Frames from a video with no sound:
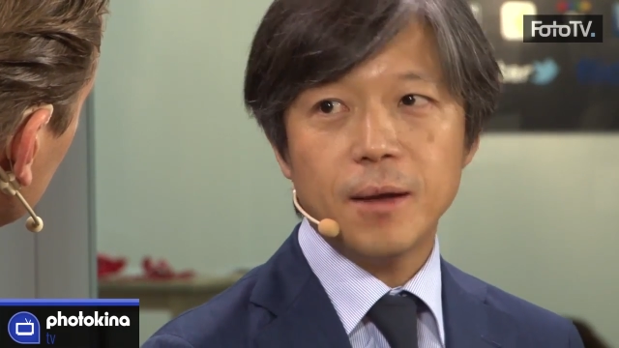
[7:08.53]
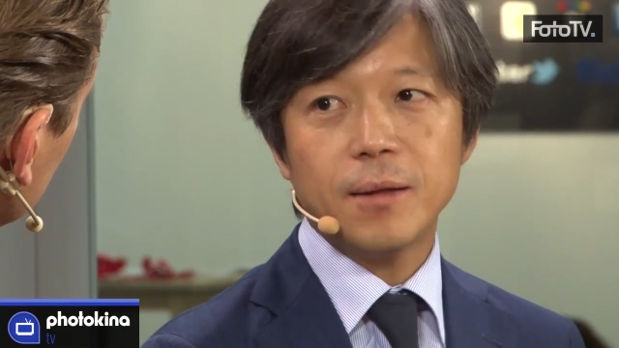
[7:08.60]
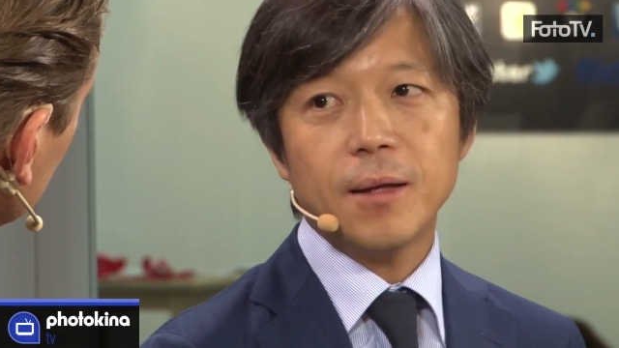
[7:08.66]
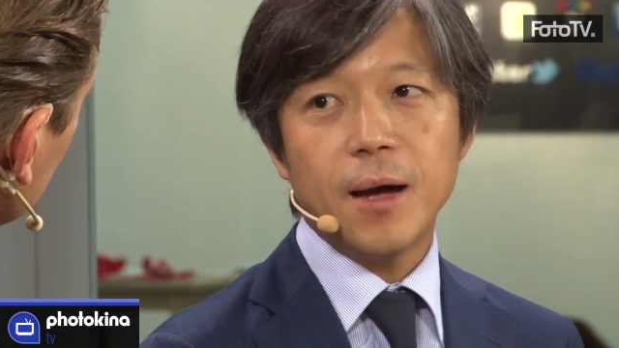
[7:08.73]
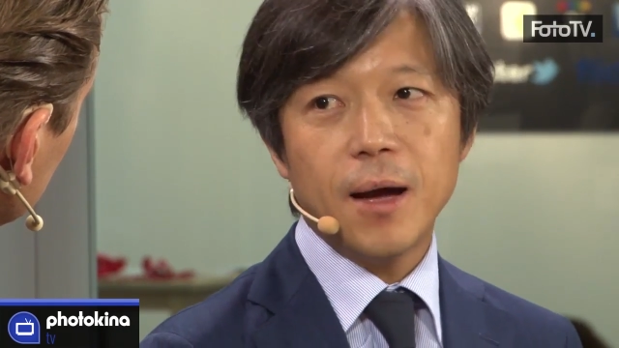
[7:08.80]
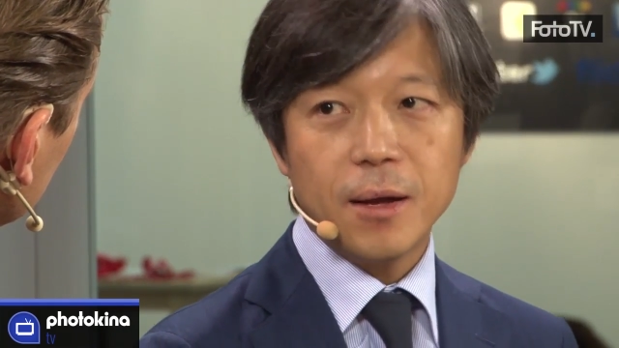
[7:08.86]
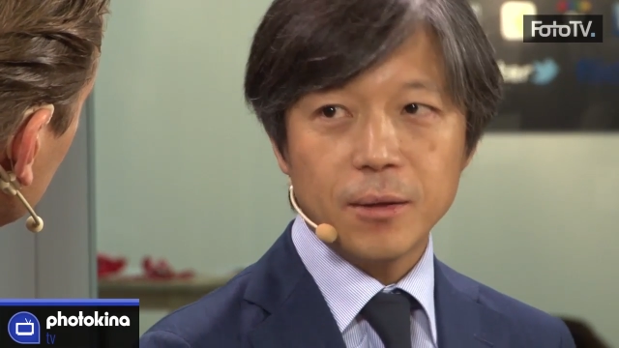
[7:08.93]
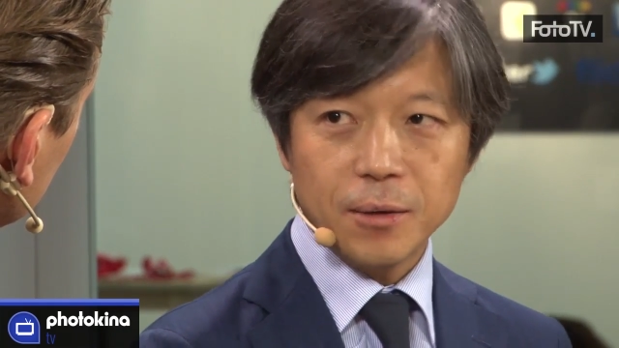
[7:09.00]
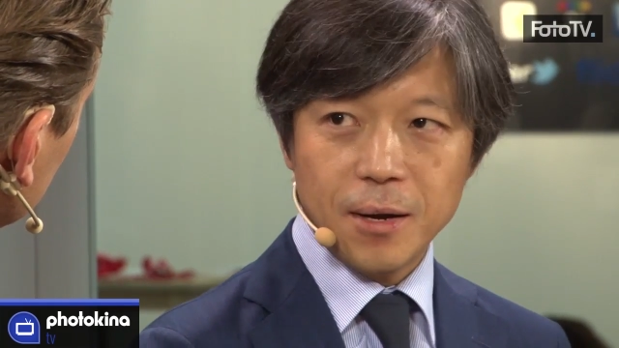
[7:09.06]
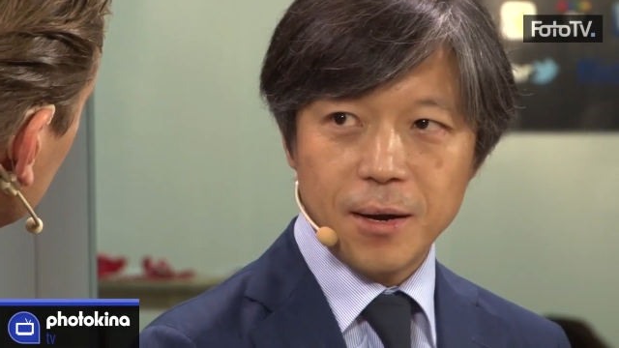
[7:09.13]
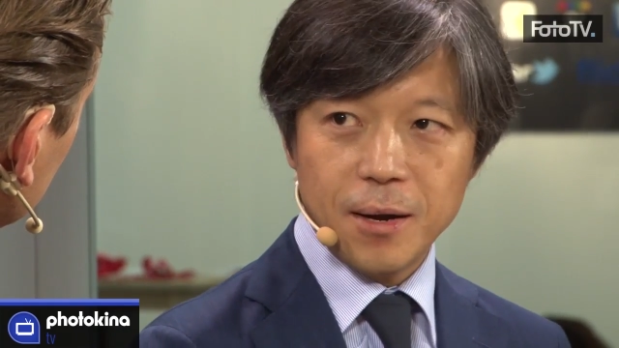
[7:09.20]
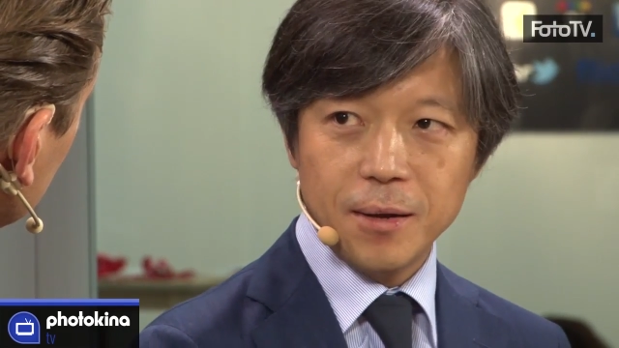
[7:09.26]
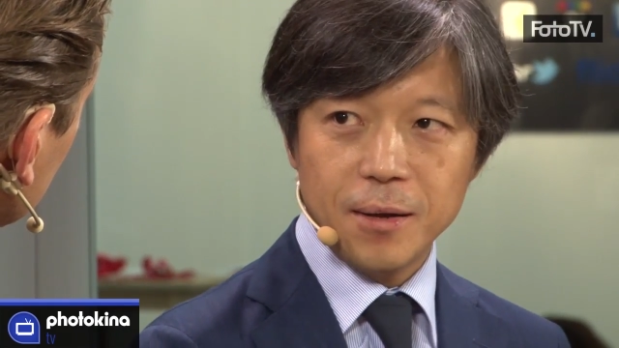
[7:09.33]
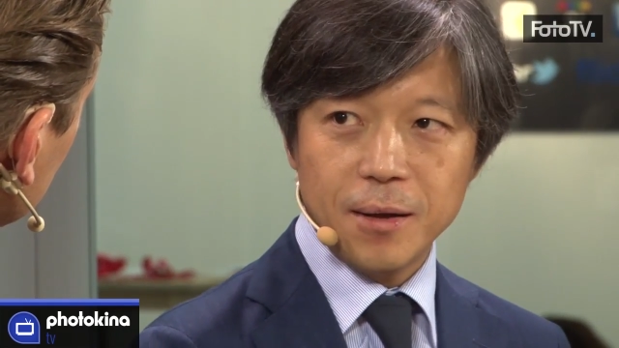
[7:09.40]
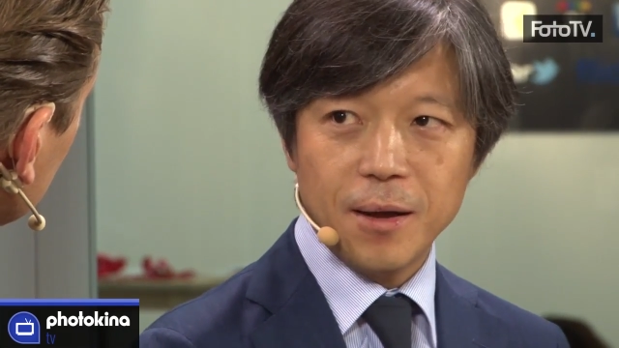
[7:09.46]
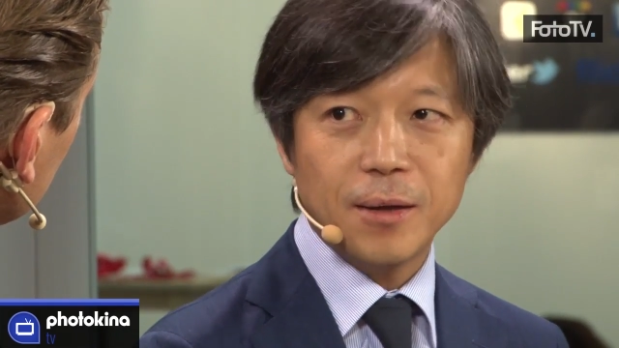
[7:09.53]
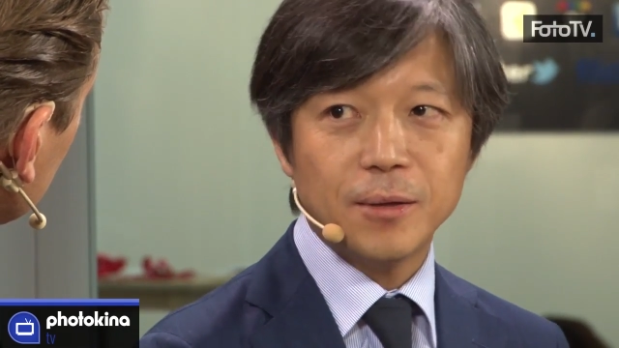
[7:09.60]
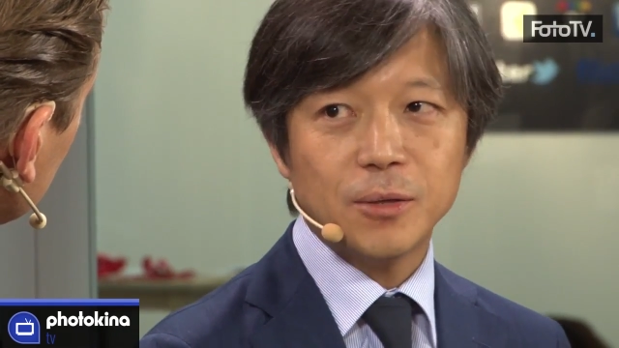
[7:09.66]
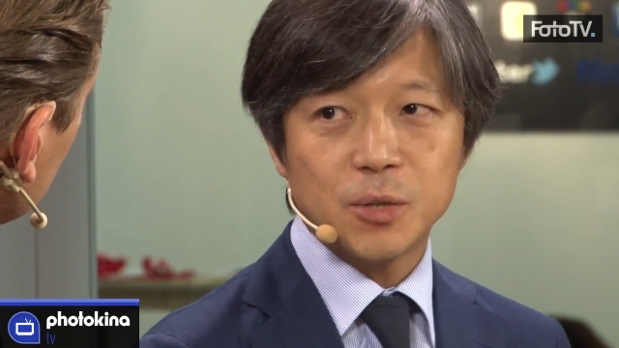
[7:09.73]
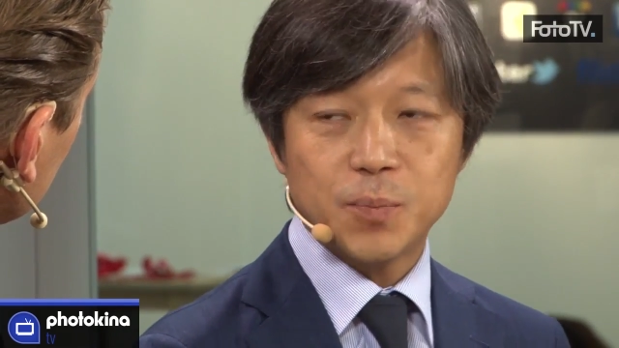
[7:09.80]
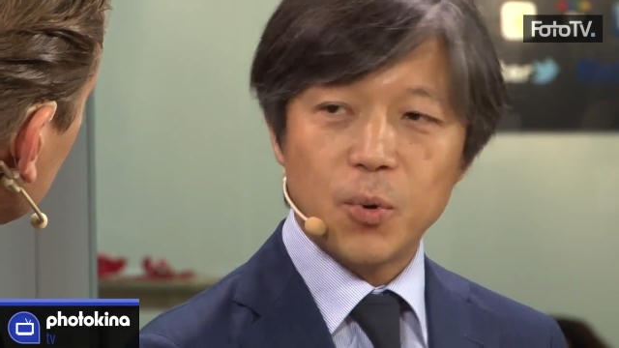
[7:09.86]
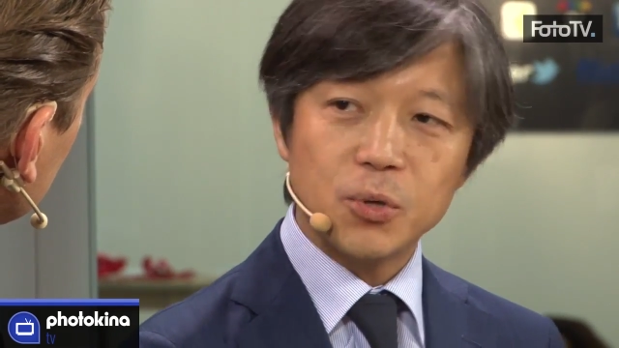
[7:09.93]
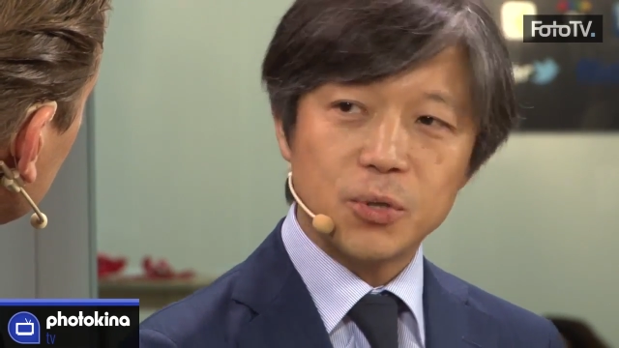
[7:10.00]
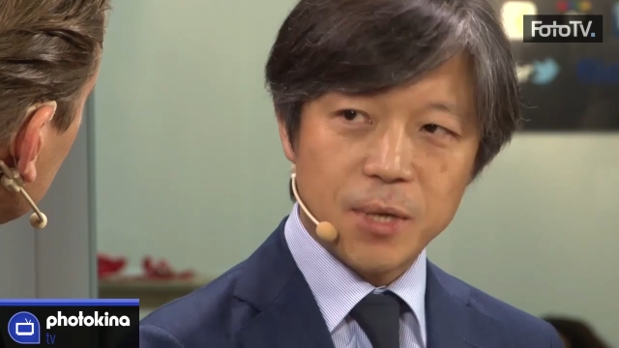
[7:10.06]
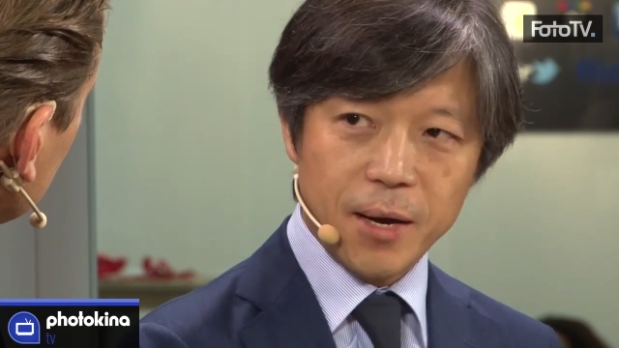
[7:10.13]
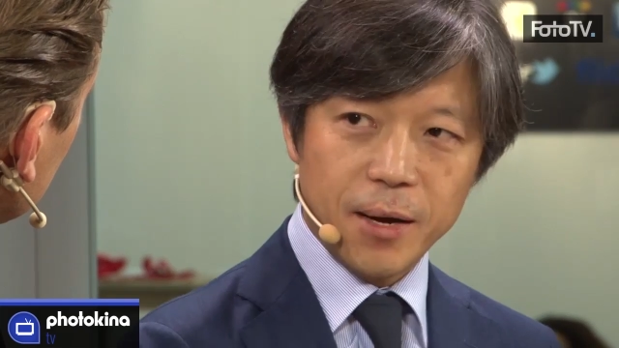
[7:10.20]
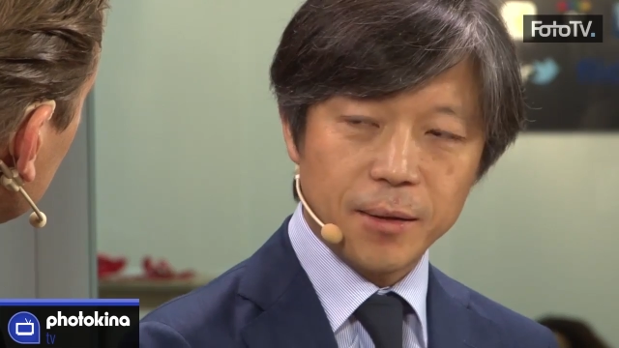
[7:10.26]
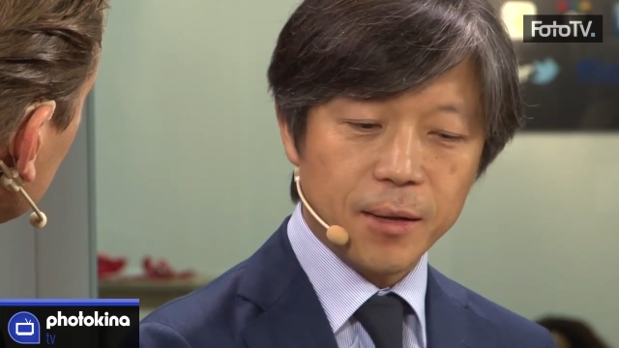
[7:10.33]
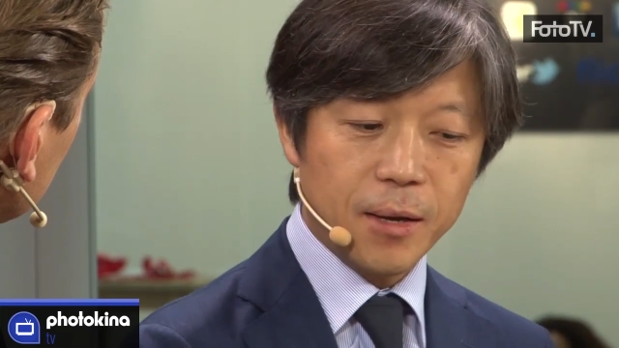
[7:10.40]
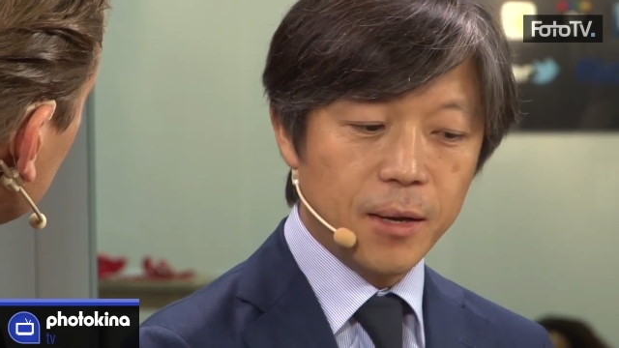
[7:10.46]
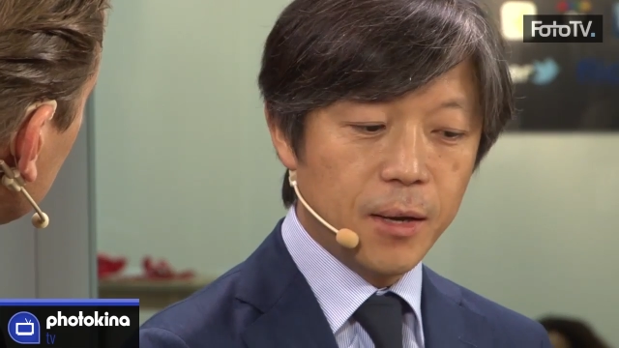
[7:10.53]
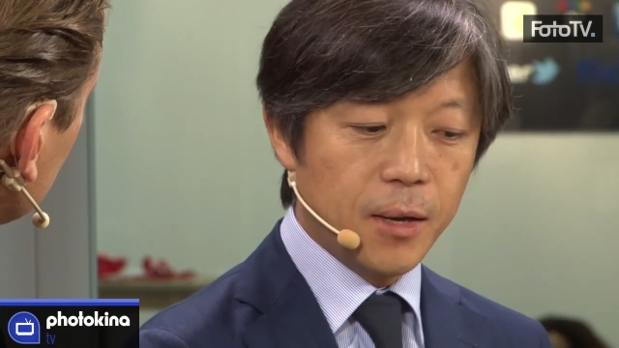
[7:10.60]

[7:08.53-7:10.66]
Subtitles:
and art line, and sports line.